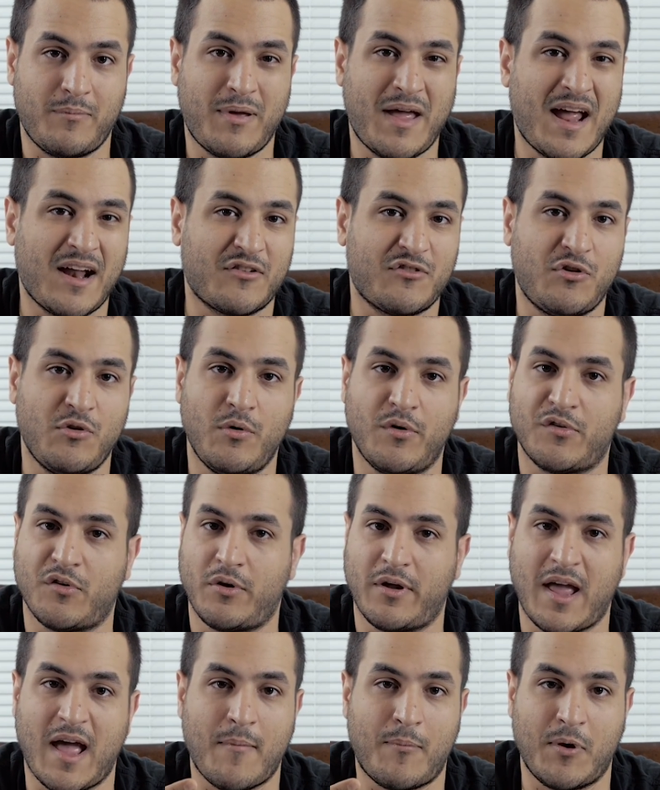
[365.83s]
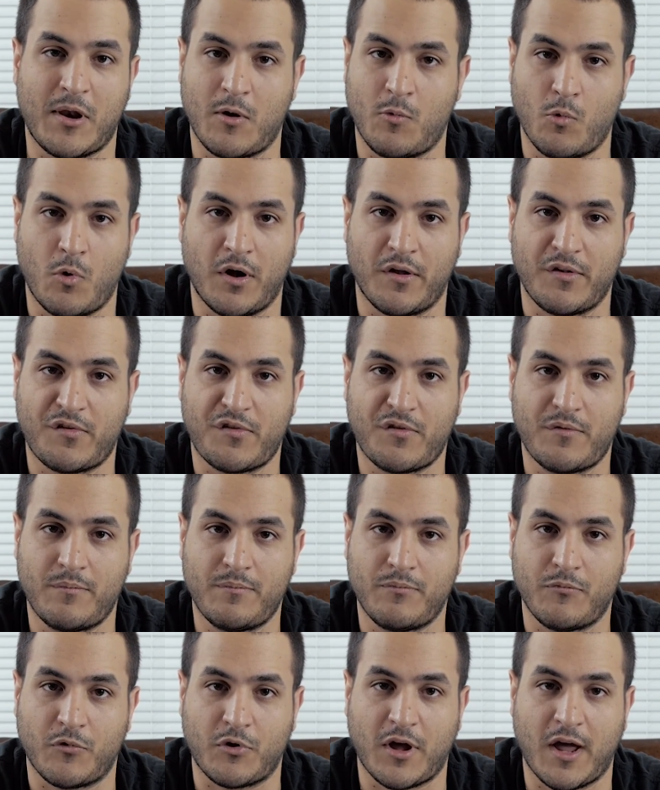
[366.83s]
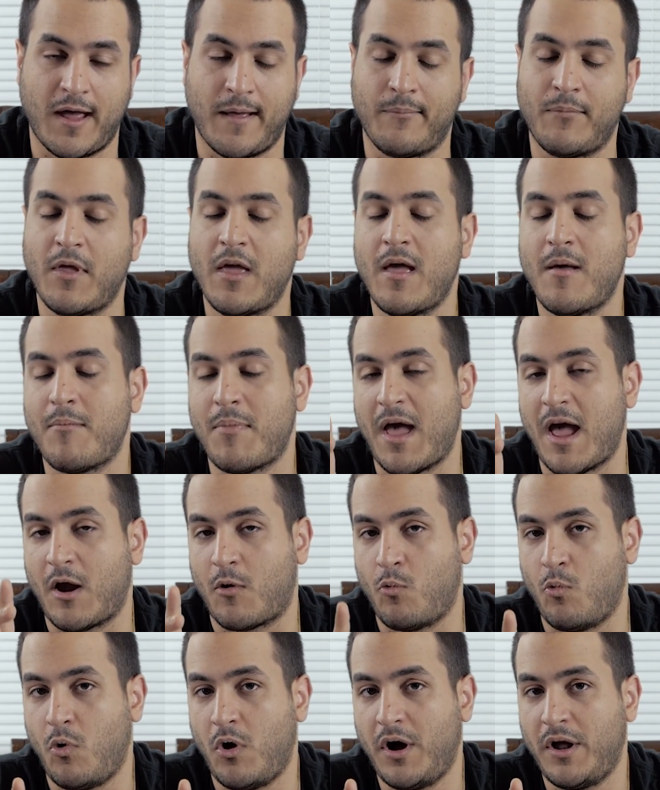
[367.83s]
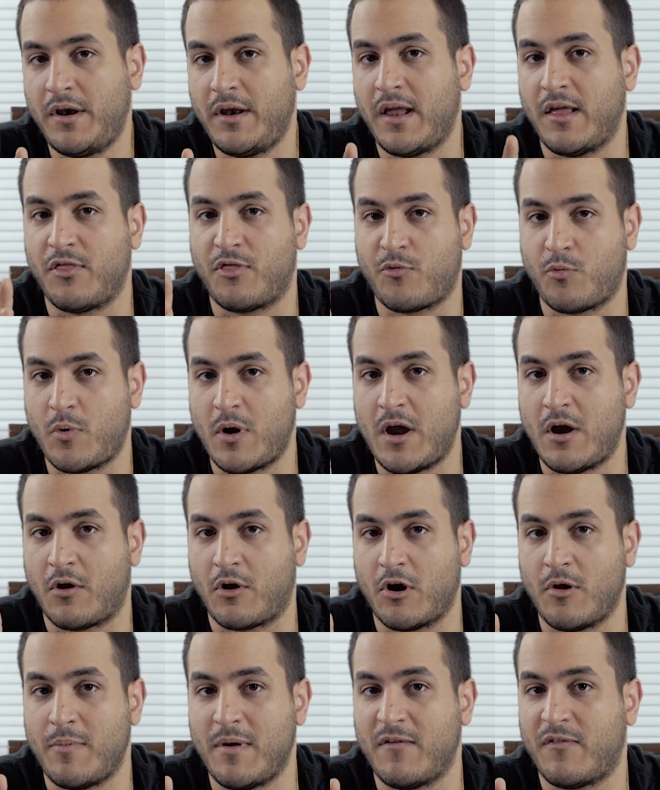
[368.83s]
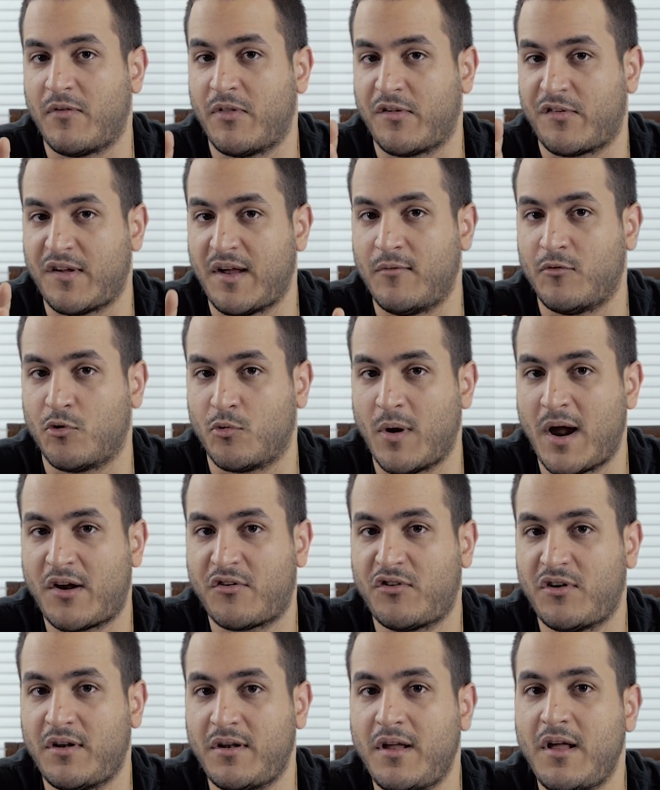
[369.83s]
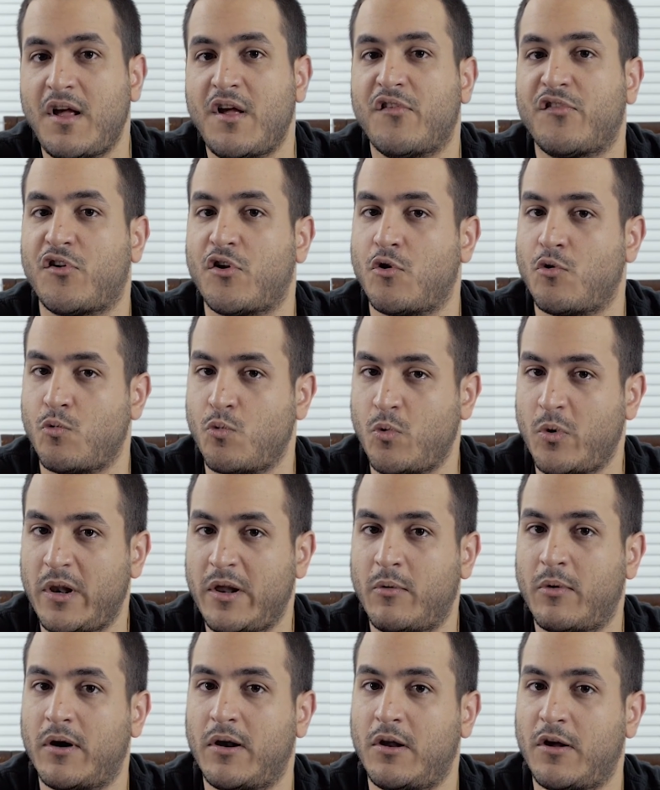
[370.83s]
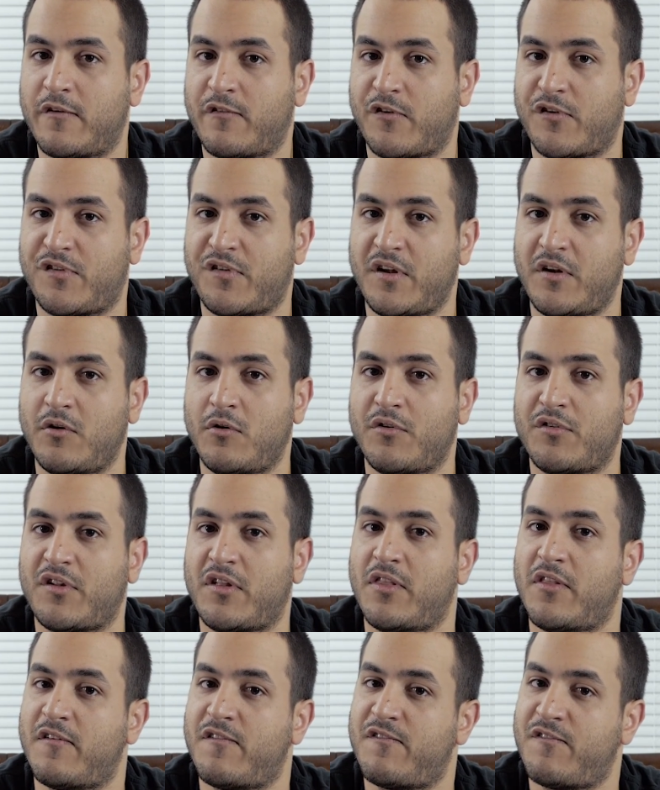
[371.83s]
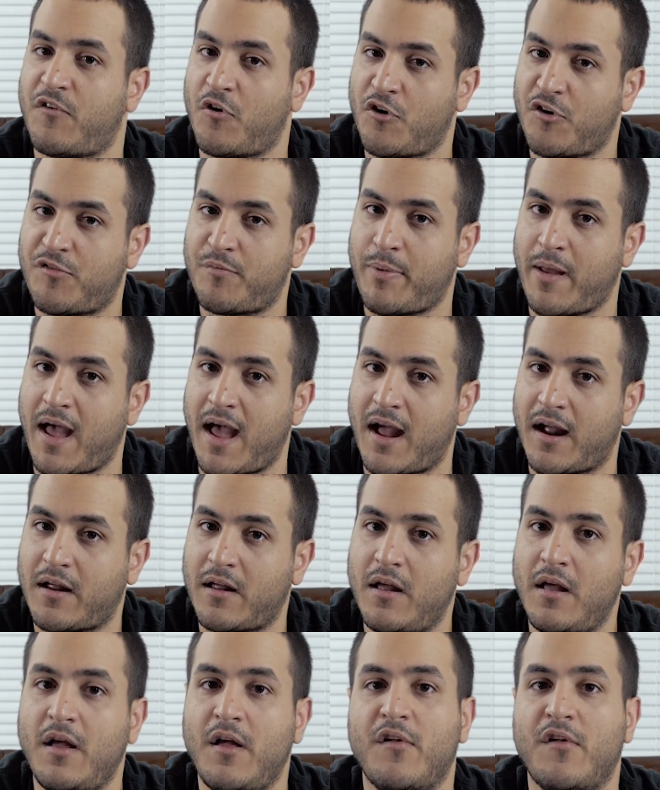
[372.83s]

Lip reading: Pack 2 is only happening once. Okay? Pack 1 and 3 are going to be from the same direction, so you really want to look for signals in the first pack.